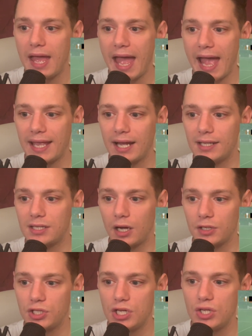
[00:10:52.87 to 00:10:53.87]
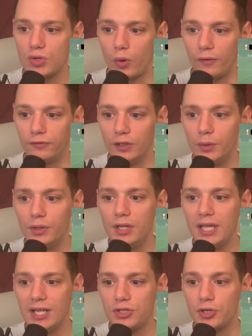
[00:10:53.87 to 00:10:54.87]
and get touches or
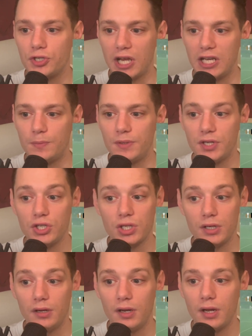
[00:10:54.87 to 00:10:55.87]
fluidly interchange positions.